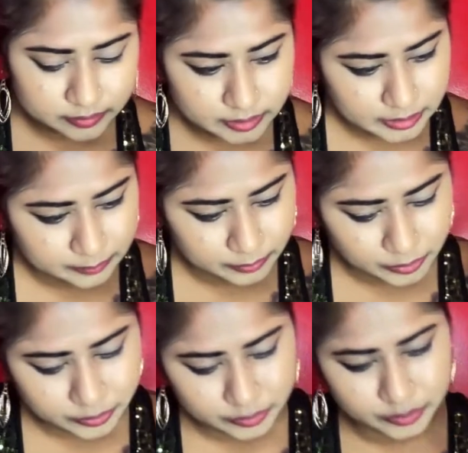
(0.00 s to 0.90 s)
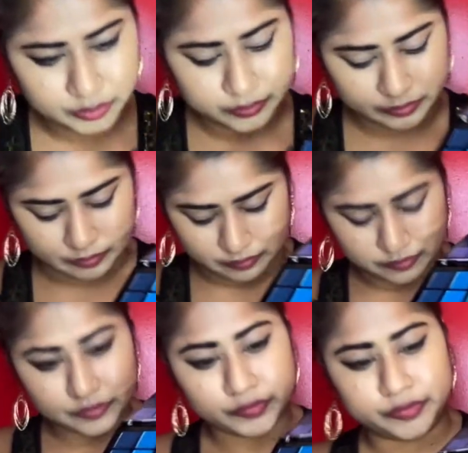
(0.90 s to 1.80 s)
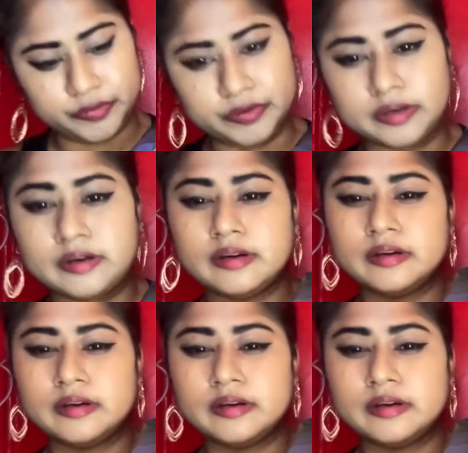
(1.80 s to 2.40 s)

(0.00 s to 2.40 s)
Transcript: I'm gonna go for